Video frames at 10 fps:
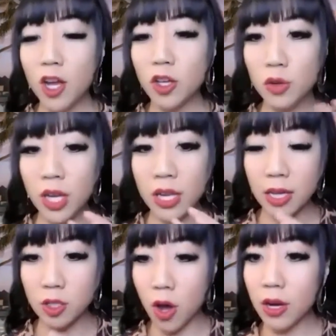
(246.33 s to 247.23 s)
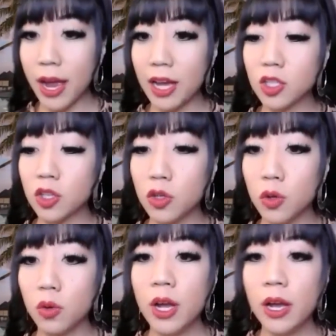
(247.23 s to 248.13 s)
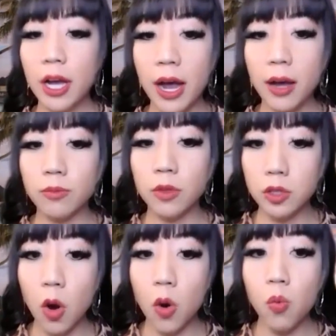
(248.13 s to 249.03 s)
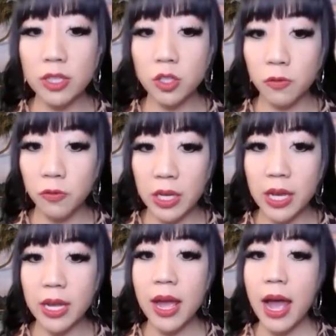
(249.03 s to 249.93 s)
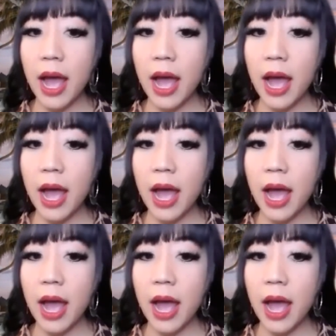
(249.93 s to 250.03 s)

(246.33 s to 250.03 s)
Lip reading: You can, as long as you know what to feed it,